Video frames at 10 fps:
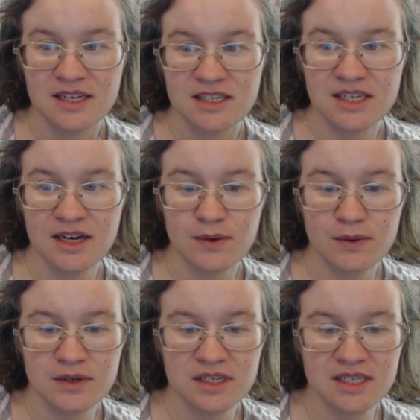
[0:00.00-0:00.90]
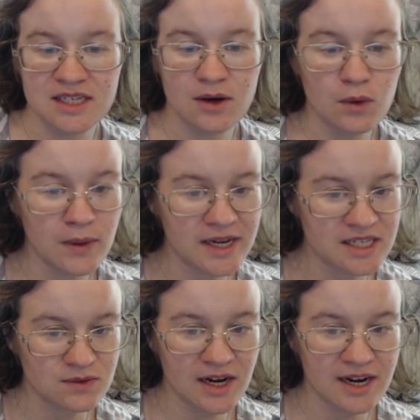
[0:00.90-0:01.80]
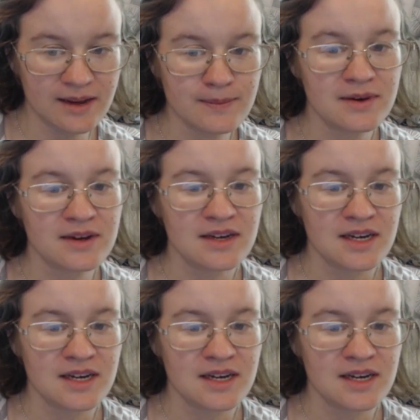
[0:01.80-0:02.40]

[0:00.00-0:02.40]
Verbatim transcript: So, does it always rhyme?